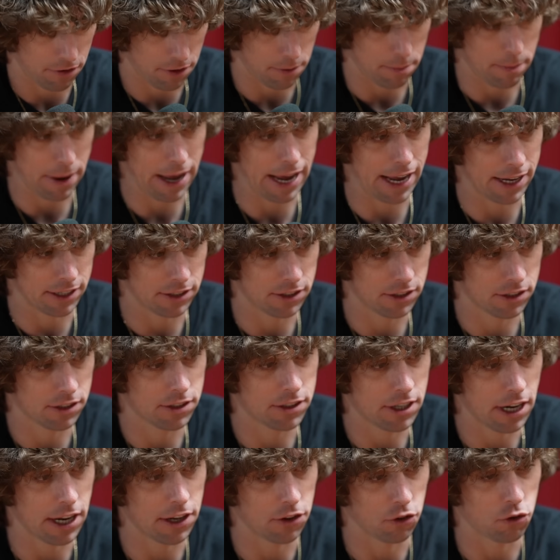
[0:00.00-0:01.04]
over the past
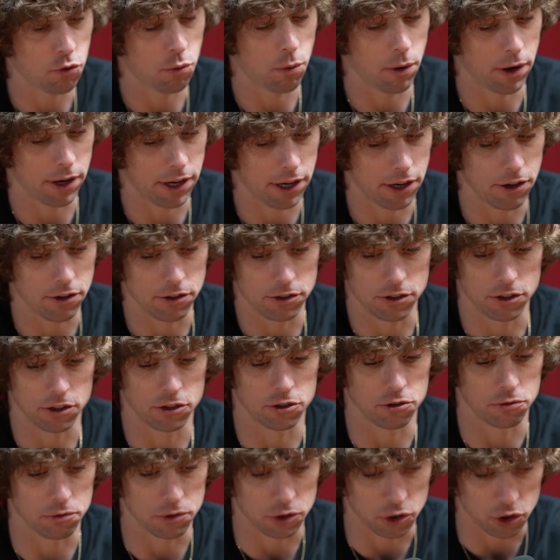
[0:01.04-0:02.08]
10, 20 years mm-hmm.
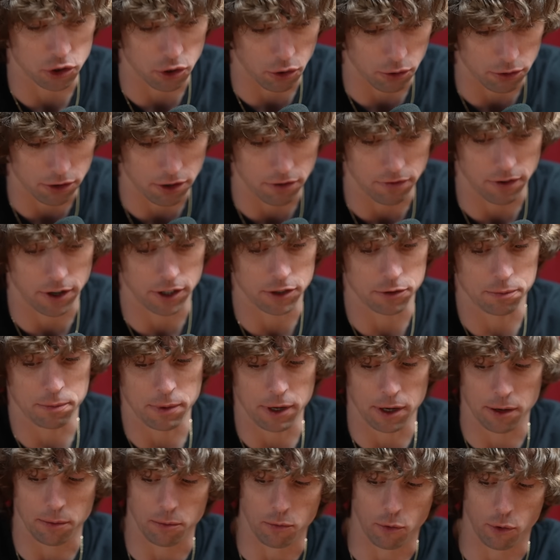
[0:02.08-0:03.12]
as a result of us
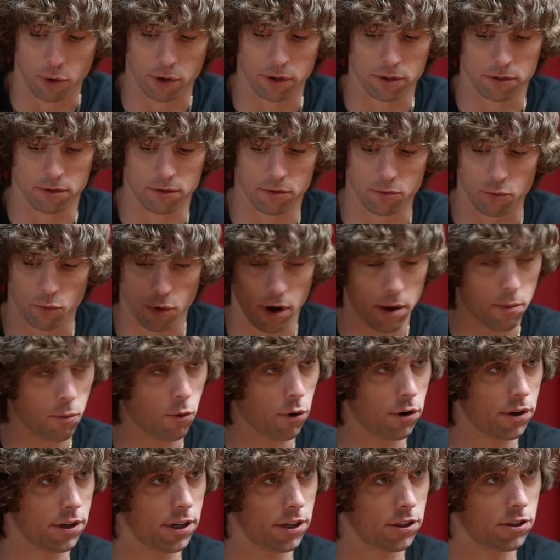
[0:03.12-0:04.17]
being way
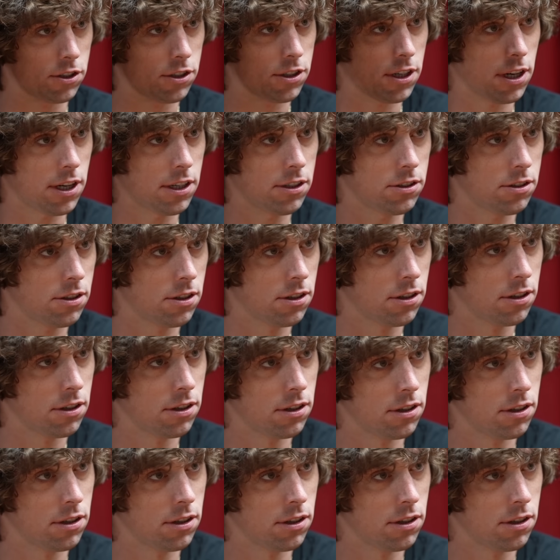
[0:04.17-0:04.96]
more digitized?